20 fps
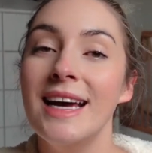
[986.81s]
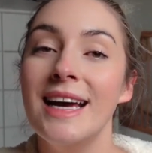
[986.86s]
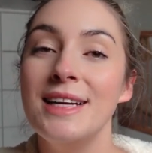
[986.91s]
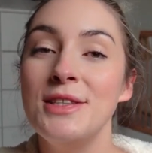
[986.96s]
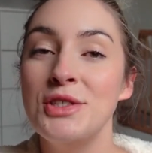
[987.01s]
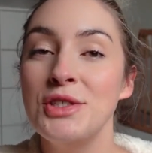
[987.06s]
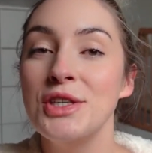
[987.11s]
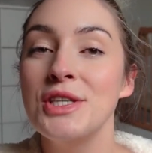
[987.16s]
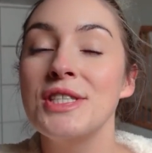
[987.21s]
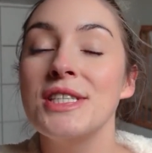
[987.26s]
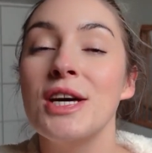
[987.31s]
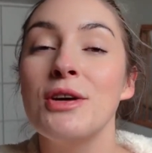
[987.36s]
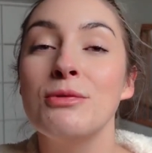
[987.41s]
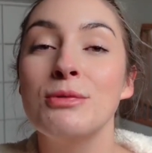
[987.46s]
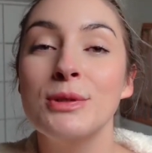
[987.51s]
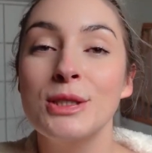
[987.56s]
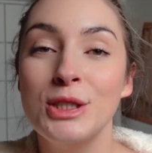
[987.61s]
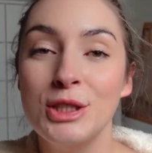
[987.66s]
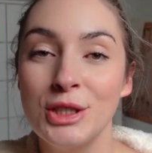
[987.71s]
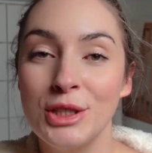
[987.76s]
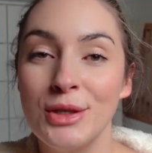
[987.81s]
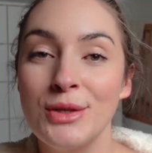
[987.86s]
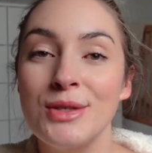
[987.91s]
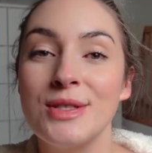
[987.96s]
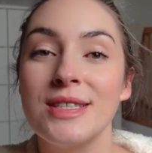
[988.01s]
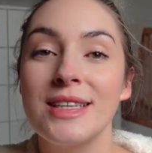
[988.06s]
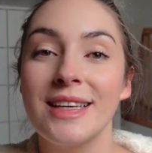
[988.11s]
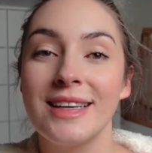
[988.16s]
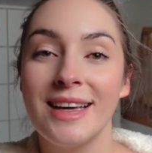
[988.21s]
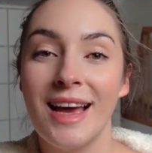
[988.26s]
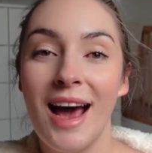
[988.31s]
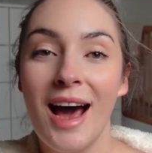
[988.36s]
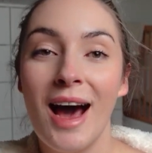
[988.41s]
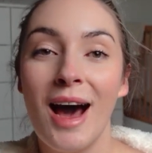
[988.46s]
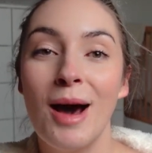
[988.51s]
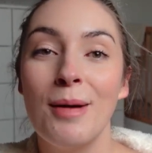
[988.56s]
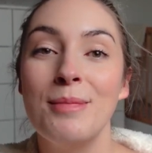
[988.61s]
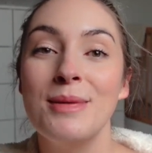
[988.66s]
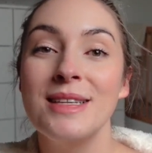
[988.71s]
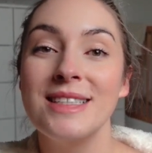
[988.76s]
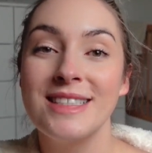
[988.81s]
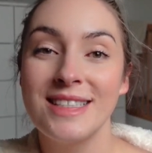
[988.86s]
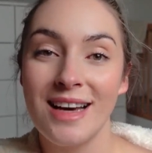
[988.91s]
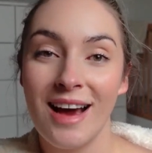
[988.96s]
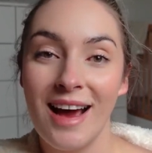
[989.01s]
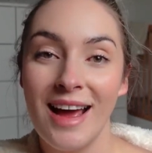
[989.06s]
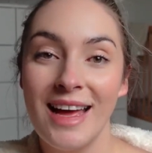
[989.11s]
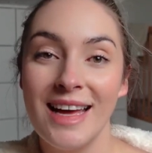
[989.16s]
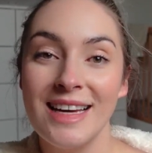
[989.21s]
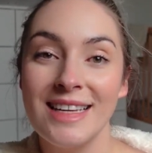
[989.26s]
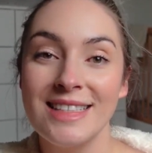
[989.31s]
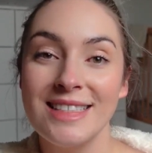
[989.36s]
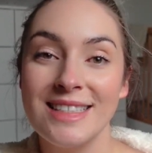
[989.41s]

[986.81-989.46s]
It's just a reduced carb diet.